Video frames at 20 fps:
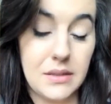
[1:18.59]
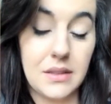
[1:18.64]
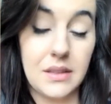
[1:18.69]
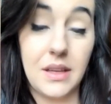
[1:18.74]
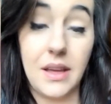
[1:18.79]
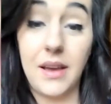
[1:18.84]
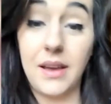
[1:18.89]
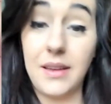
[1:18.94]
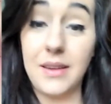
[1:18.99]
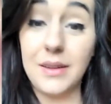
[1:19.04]

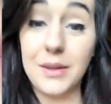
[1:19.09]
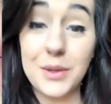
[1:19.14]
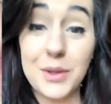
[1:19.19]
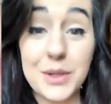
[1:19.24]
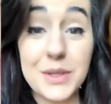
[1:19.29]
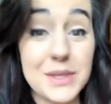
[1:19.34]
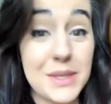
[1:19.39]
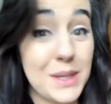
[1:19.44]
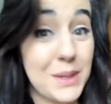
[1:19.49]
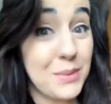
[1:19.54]
Kind of
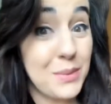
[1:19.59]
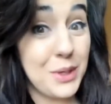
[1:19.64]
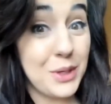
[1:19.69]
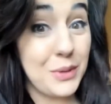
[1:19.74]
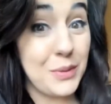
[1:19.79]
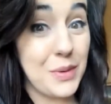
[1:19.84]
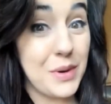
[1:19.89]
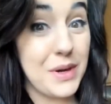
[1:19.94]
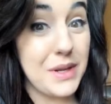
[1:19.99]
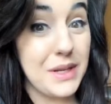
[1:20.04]
looks like
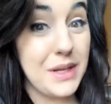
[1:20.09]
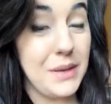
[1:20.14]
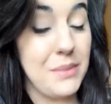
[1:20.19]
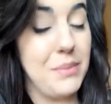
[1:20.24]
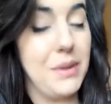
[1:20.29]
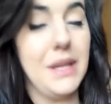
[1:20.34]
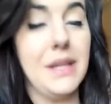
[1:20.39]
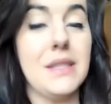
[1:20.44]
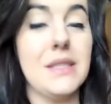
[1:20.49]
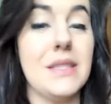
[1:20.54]
marijuana,
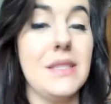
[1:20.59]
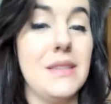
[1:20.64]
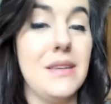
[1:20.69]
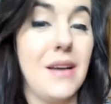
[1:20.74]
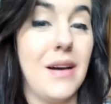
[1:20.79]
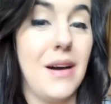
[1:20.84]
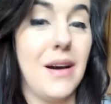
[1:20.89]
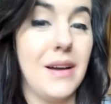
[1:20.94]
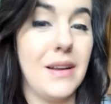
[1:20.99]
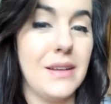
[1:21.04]
but it's
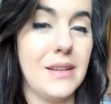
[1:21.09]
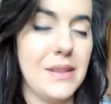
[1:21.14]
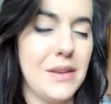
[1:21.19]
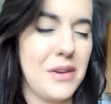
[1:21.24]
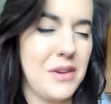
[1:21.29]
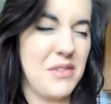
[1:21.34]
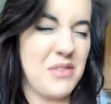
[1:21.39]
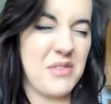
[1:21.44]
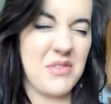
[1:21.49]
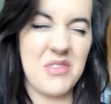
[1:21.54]
not.
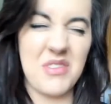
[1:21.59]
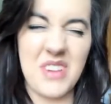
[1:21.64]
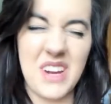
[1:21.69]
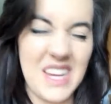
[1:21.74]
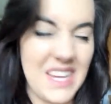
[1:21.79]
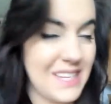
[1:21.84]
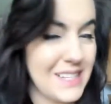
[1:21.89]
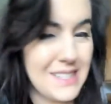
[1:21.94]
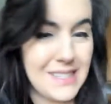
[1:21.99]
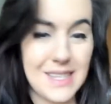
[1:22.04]
It
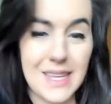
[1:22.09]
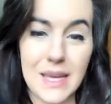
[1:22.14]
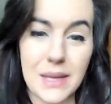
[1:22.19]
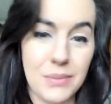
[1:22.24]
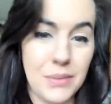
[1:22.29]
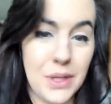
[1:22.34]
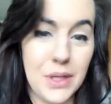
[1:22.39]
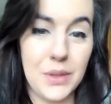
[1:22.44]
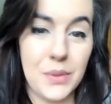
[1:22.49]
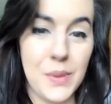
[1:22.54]
reeks like
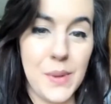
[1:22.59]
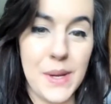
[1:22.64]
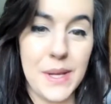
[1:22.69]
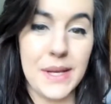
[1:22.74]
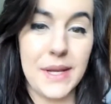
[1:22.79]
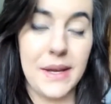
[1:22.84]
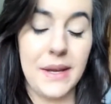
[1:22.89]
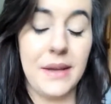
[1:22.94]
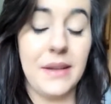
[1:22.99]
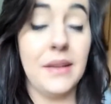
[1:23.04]

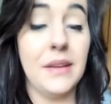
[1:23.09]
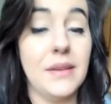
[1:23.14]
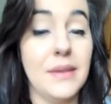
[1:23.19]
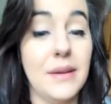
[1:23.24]
marijuana,